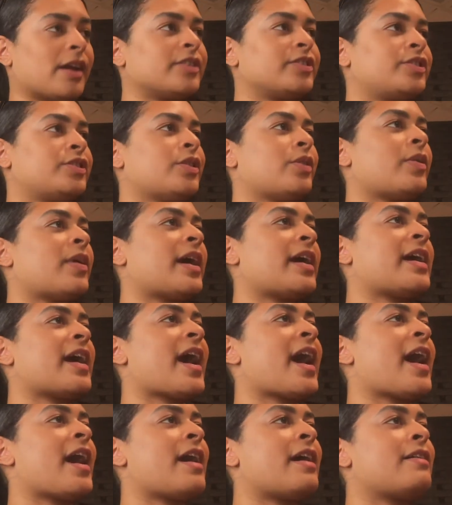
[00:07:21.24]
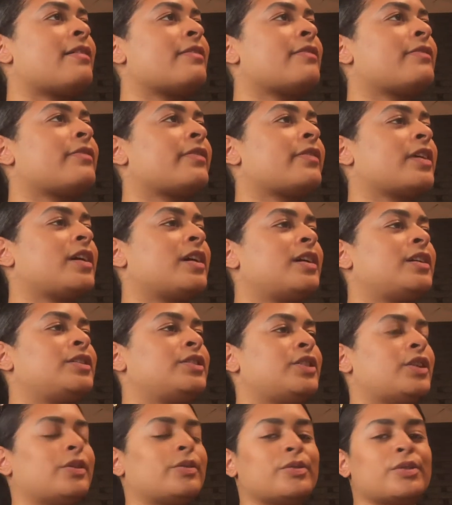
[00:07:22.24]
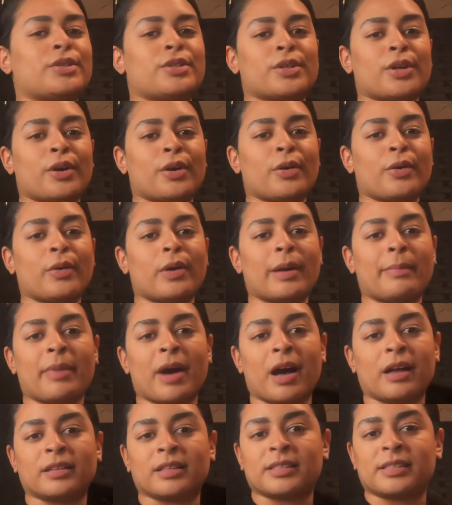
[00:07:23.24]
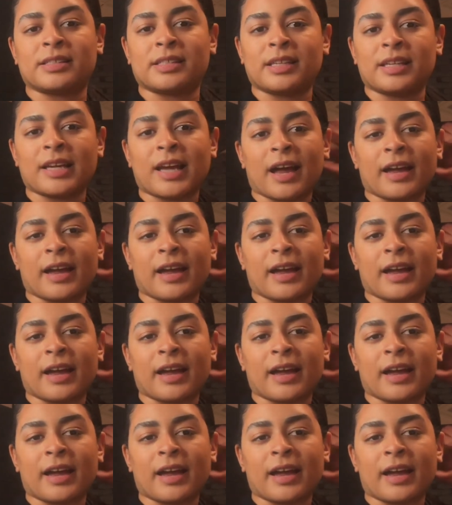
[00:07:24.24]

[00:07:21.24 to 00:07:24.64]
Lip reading: so I have a no-show policy.